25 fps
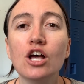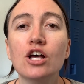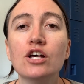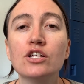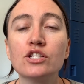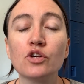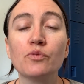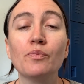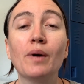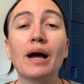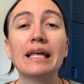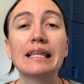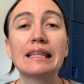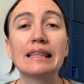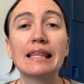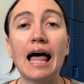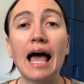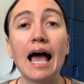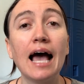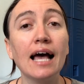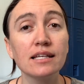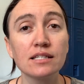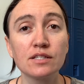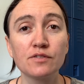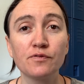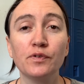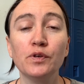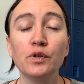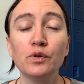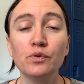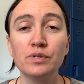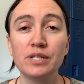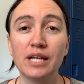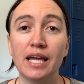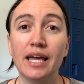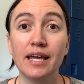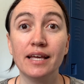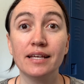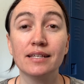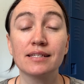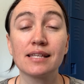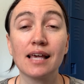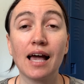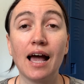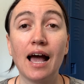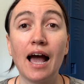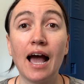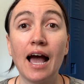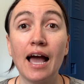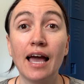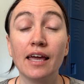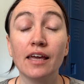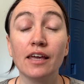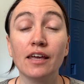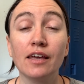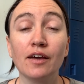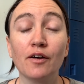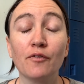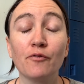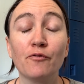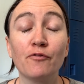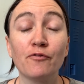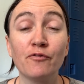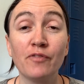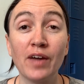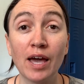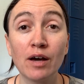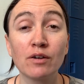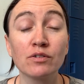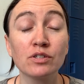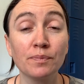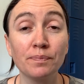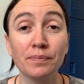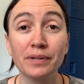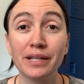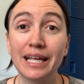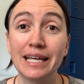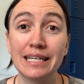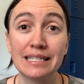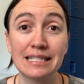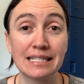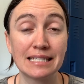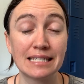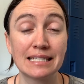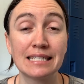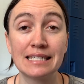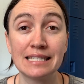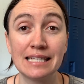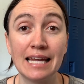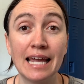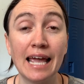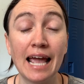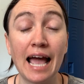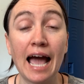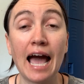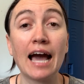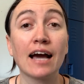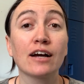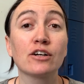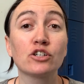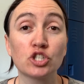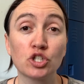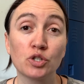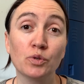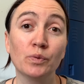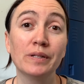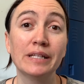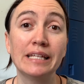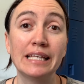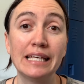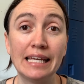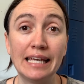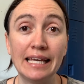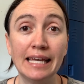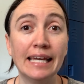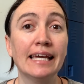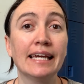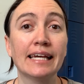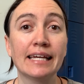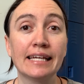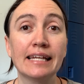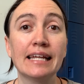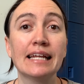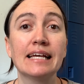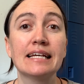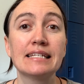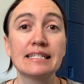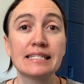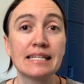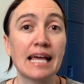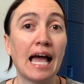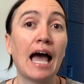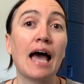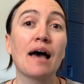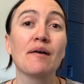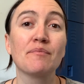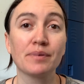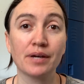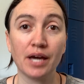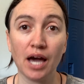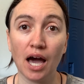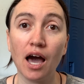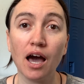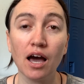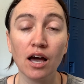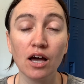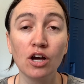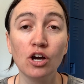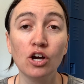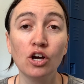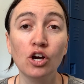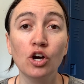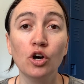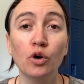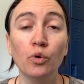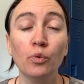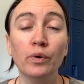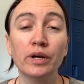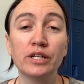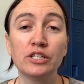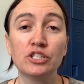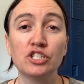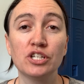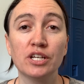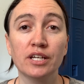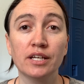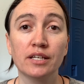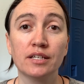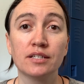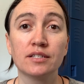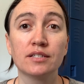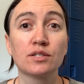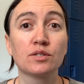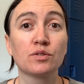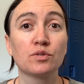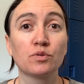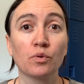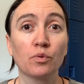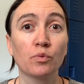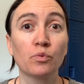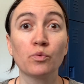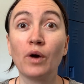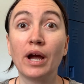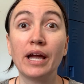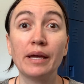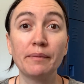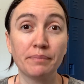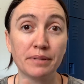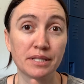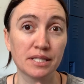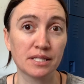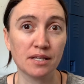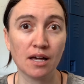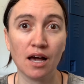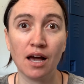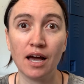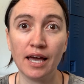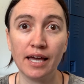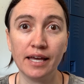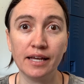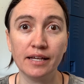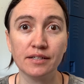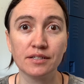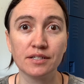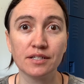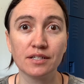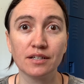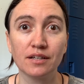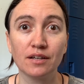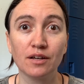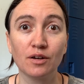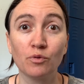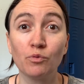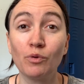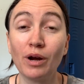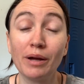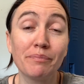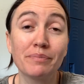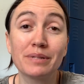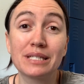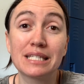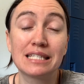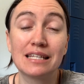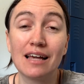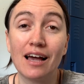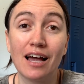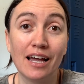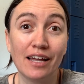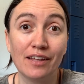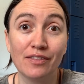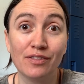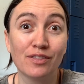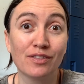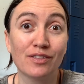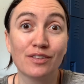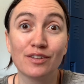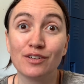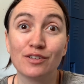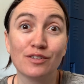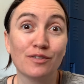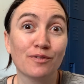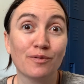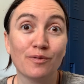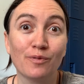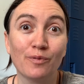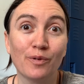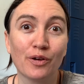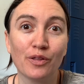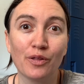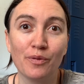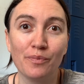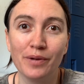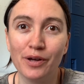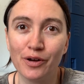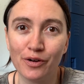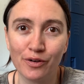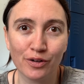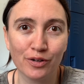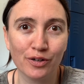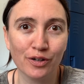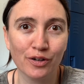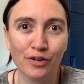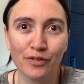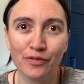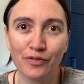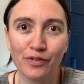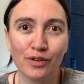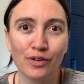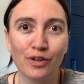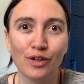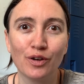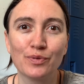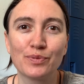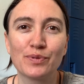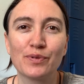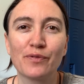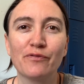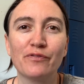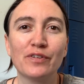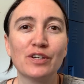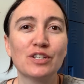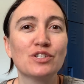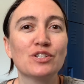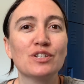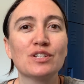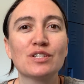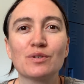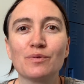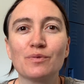So my last few days, I found a place to stay actually in Tabgha, which is right beside where the miracle of the loaves and fishes